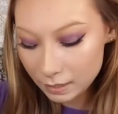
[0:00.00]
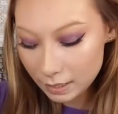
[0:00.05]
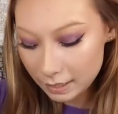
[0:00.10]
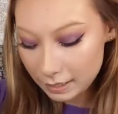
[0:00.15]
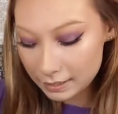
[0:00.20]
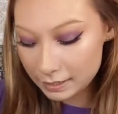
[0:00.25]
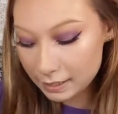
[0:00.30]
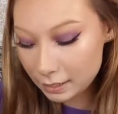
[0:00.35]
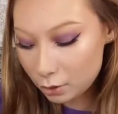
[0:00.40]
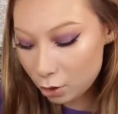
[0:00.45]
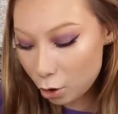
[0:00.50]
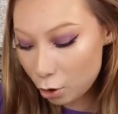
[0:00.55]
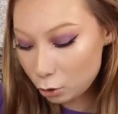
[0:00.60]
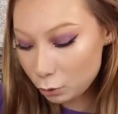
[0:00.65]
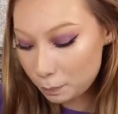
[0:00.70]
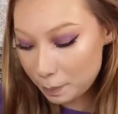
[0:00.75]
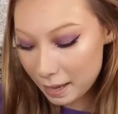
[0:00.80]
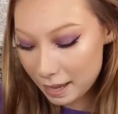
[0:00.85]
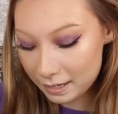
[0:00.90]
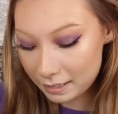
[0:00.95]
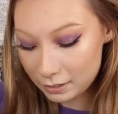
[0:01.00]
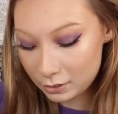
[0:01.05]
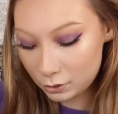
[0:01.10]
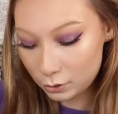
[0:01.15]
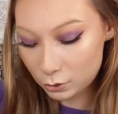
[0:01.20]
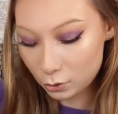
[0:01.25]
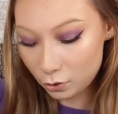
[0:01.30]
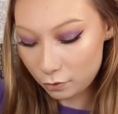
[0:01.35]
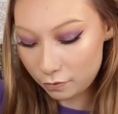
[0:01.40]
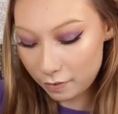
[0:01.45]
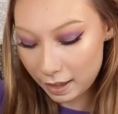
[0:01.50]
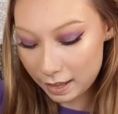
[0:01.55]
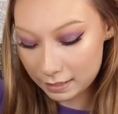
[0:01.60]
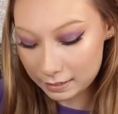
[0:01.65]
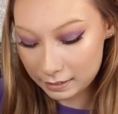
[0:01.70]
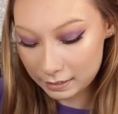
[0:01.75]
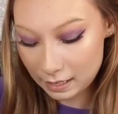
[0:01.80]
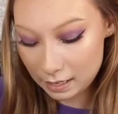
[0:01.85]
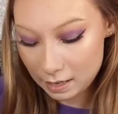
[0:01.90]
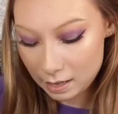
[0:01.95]
It's a gold pen. It's so
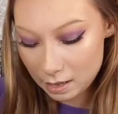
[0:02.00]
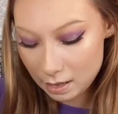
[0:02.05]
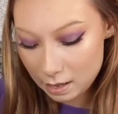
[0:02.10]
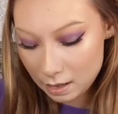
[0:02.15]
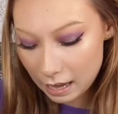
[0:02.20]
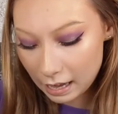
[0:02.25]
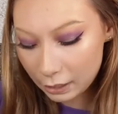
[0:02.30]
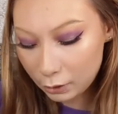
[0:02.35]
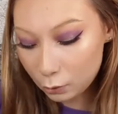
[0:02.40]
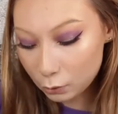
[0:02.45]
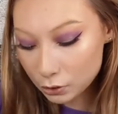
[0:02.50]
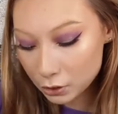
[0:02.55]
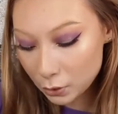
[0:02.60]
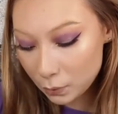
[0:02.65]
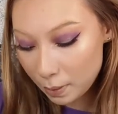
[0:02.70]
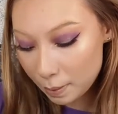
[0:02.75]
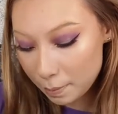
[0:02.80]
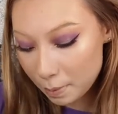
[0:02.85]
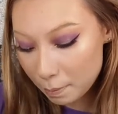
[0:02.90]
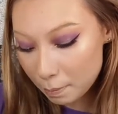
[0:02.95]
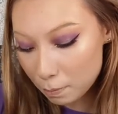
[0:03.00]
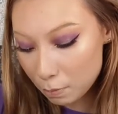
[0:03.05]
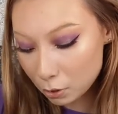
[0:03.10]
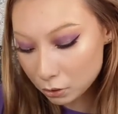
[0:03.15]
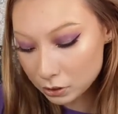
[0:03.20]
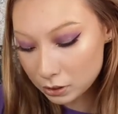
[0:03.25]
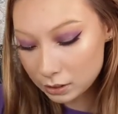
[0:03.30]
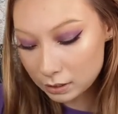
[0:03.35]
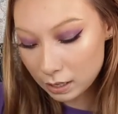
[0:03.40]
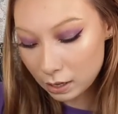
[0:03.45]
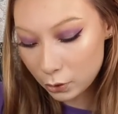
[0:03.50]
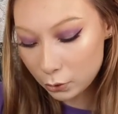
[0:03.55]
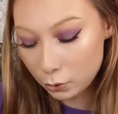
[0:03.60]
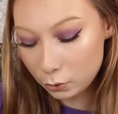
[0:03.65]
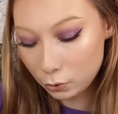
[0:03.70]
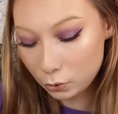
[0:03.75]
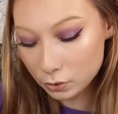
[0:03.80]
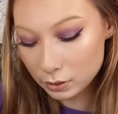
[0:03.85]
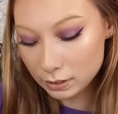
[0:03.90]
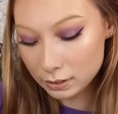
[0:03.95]
fancy. I also am a monster who
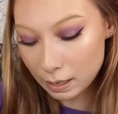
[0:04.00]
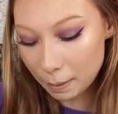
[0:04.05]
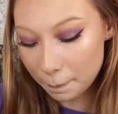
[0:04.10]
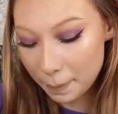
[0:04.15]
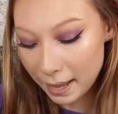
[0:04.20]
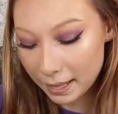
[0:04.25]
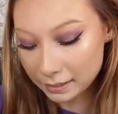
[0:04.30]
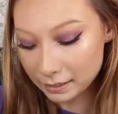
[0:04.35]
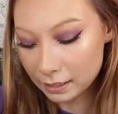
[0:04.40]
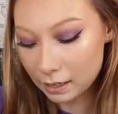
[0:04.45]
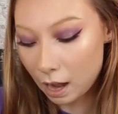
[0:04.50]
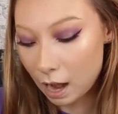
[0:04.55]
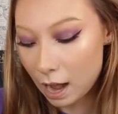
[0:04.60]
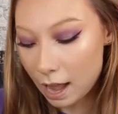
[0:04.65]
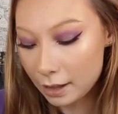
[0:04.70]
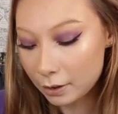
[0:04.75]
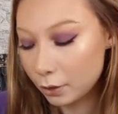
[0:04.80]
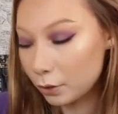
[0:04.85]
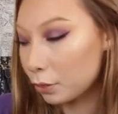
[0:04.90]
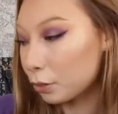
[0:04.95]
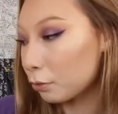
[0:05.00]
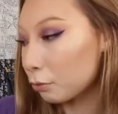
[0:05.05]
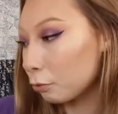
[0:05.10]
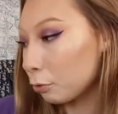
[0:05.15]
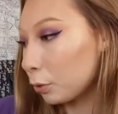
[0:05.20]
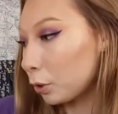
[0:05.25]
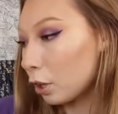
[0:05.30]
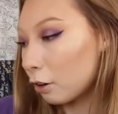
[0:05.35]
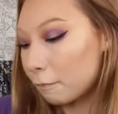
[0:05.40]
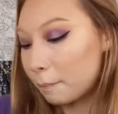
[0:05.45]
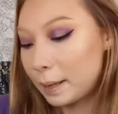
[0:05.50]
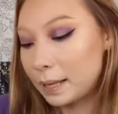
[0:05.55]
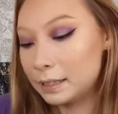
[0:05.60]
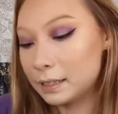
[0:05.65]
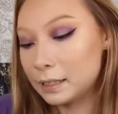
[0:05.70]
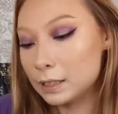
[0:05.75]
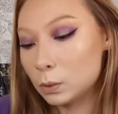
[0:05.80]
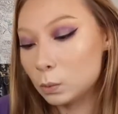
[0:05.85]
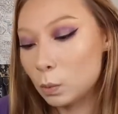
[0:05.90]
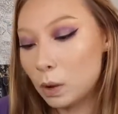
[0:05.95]
uses up pens. Like, I go through a lot of pens
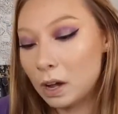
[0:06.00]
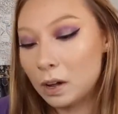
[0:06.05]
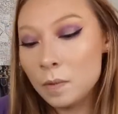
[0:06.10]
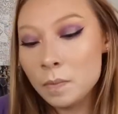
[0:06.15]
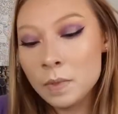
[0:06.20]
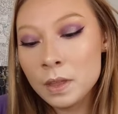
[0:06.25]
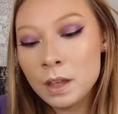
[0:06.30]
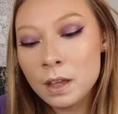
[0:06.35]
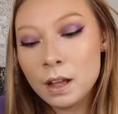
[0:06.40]
as well.